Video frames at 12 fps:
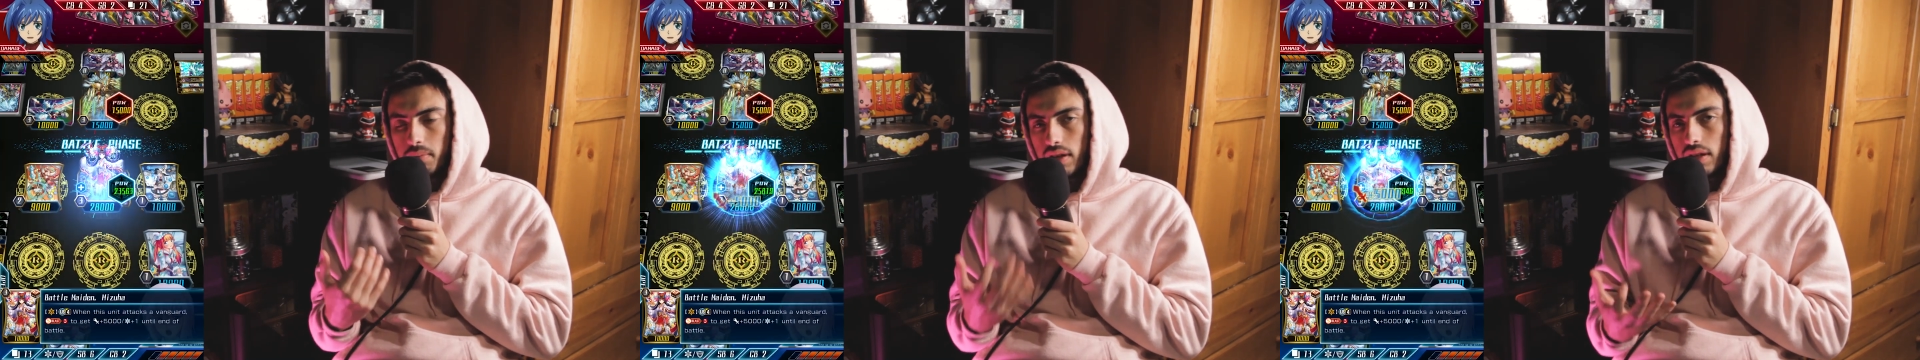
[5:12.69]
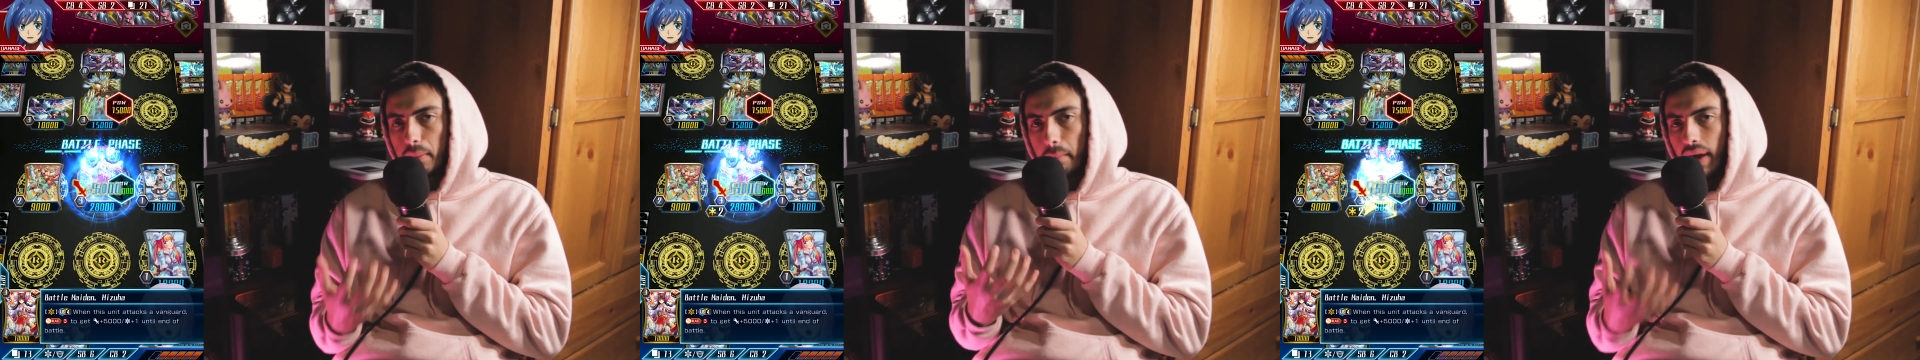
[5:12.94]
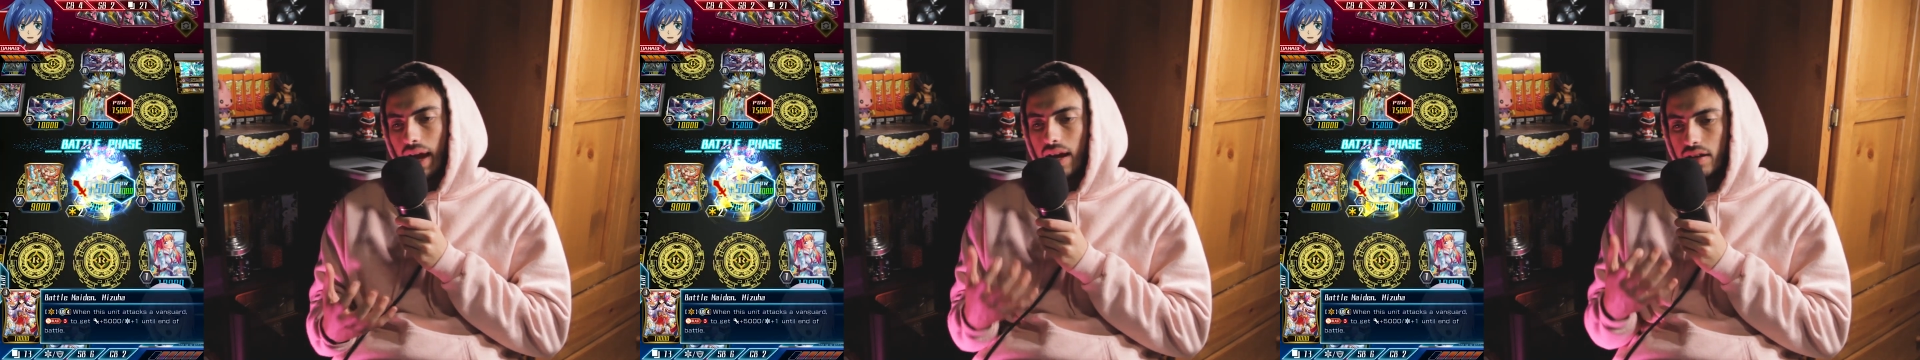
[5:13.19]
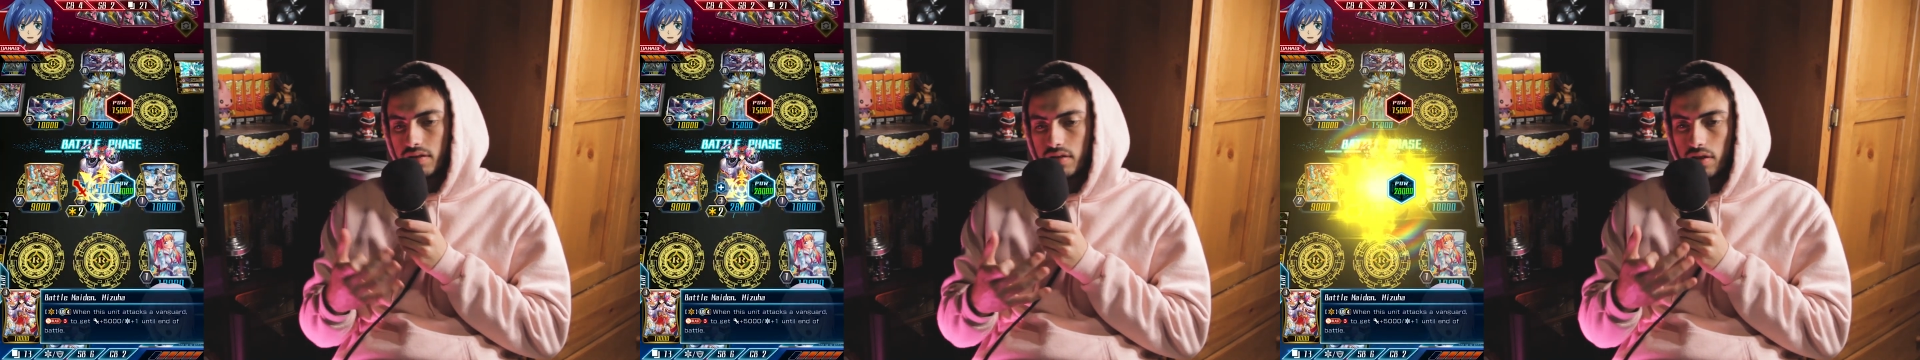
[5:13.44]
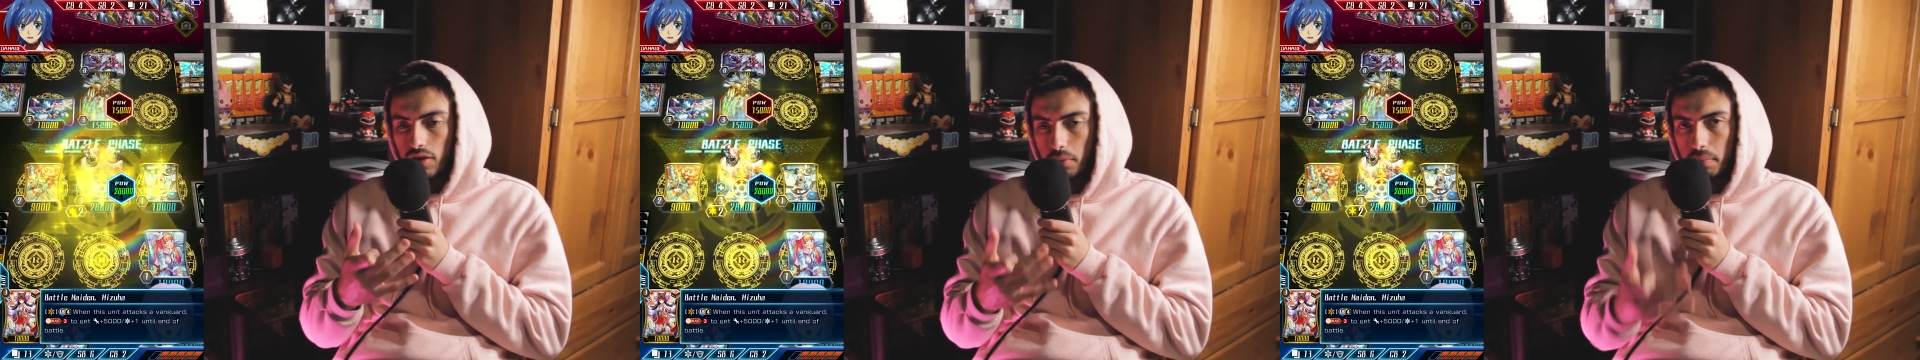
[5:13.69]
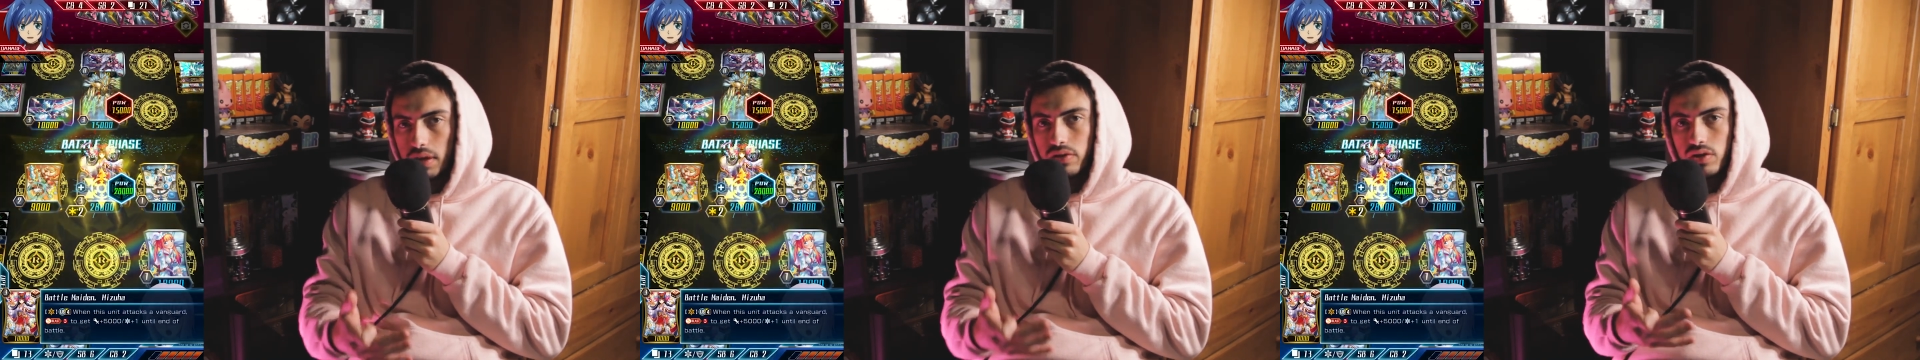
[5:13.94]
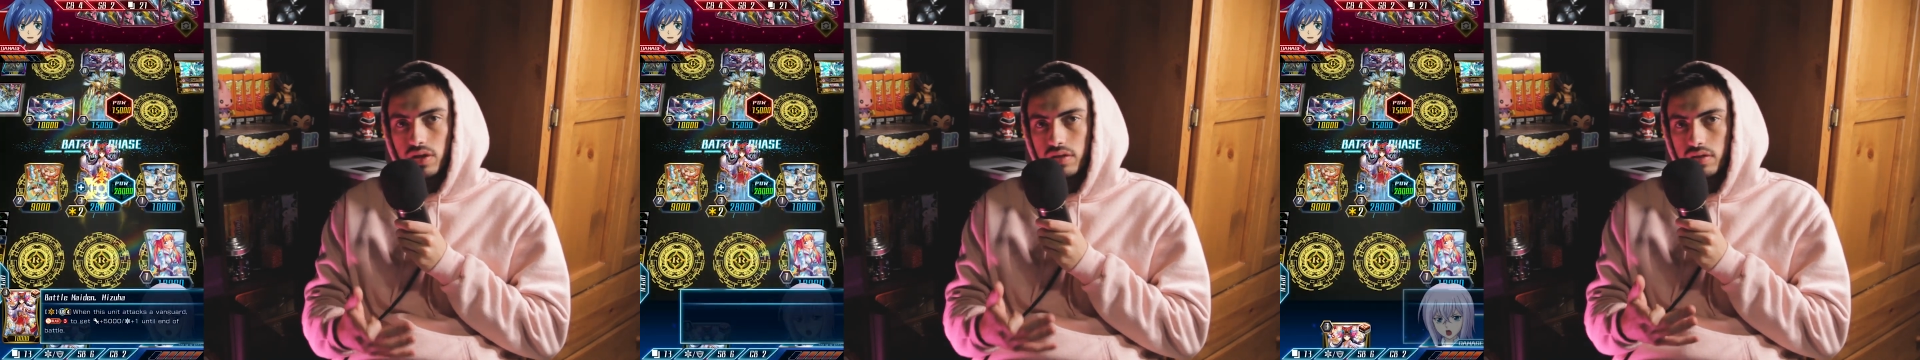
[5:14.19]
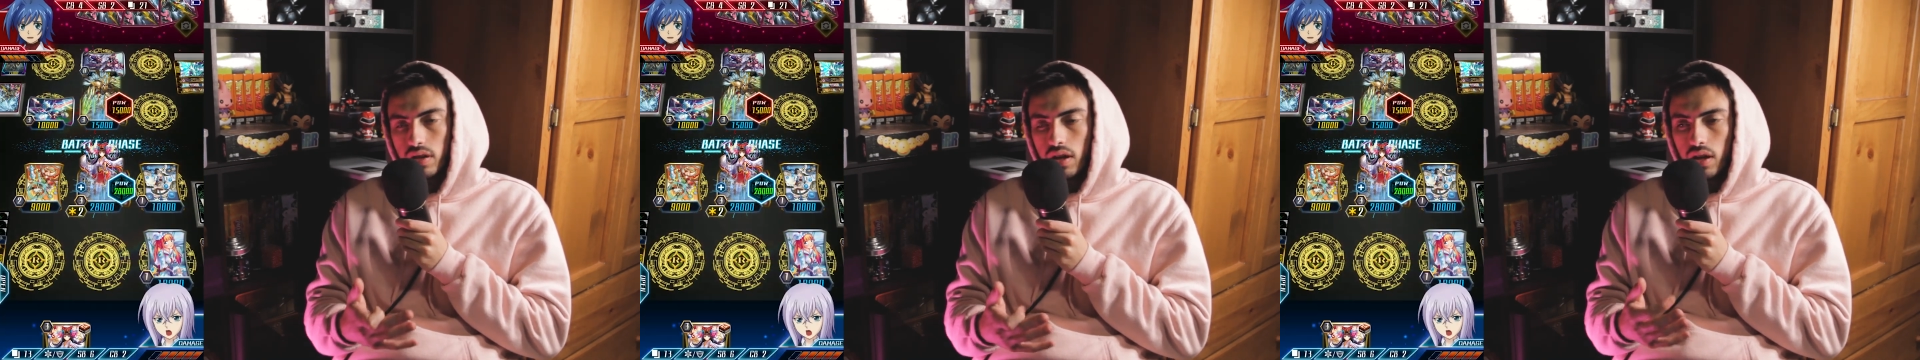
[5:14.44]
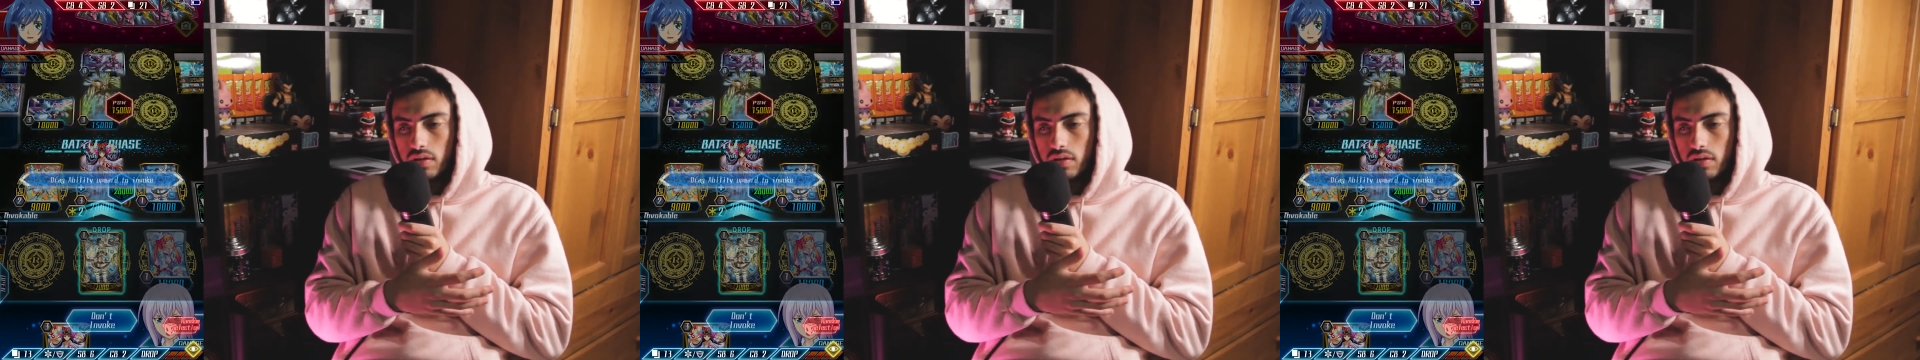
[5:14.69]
getting past their PGs,